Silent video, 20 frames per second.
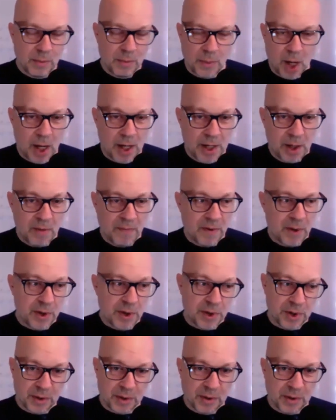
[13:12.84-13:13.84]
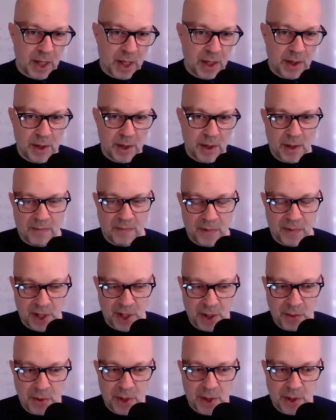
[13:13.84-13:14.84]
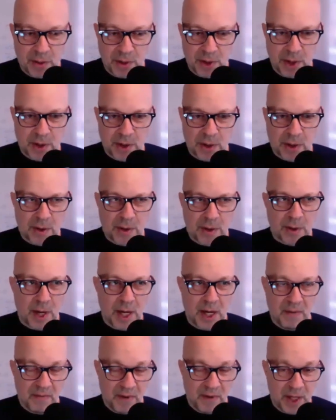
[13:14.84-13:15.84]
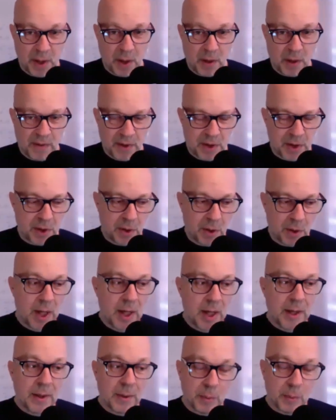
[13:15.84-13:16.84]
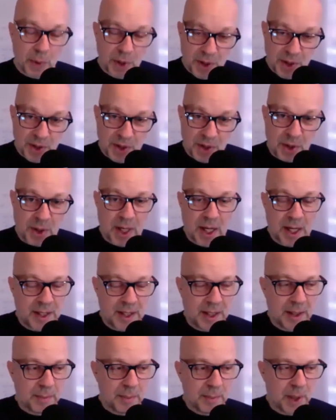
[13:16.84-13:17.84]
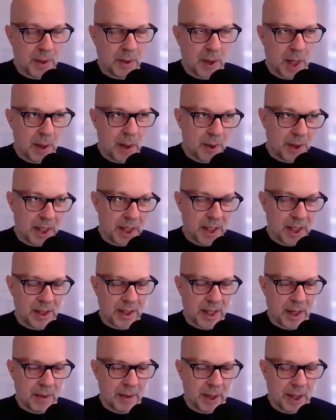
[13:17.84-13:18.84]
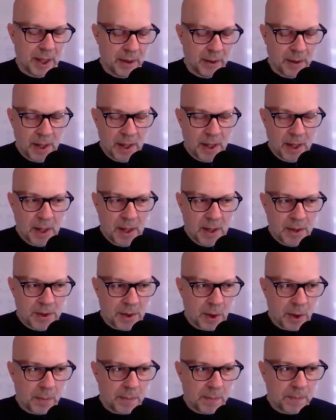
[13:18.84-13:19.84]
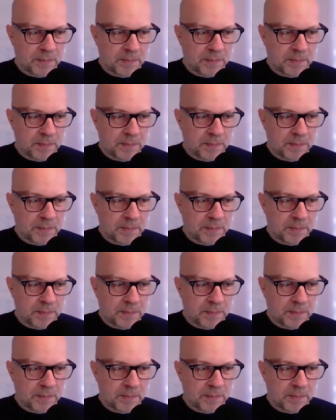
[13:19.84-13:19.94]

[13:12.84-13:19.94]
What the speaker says: Audio version, and for you, you're creating video out of it too, which is a good idea, but I won't get into that right now. So